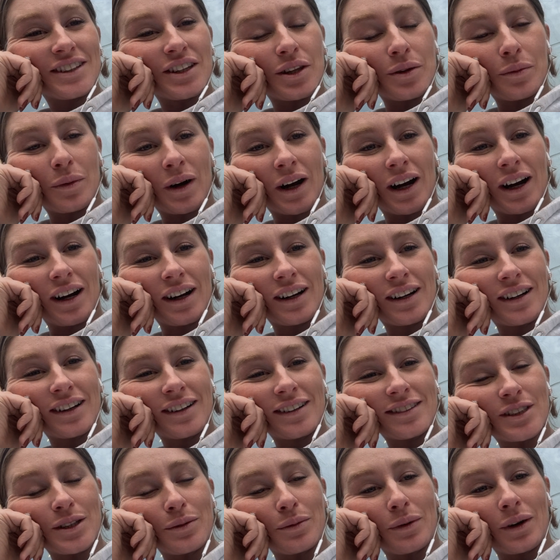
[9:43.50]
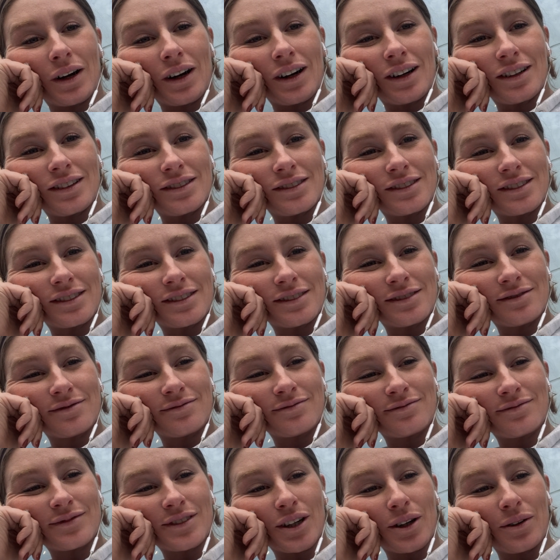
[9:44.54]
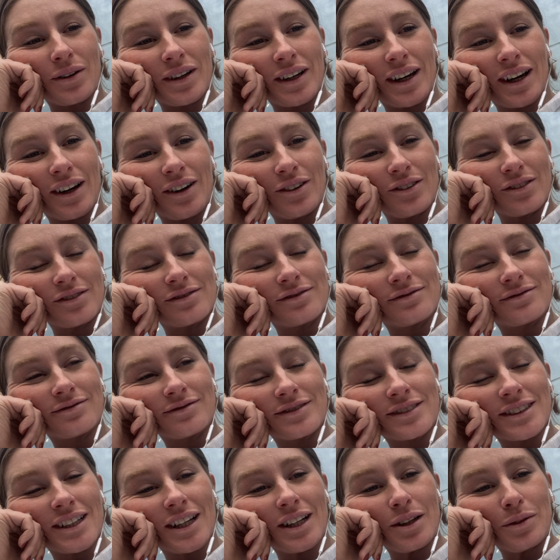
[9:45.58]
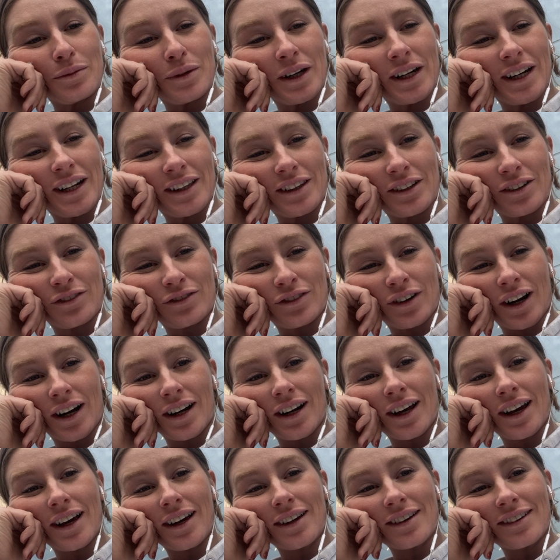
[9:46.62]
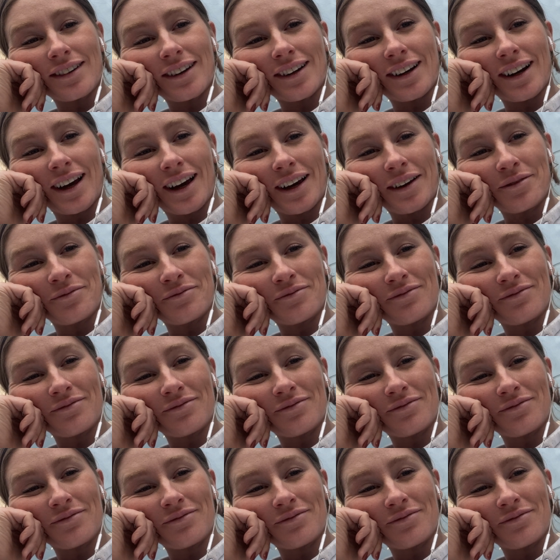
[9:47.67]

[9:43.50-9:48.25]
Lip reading: the park, to bars, going out, celebrating their Friday, and I'm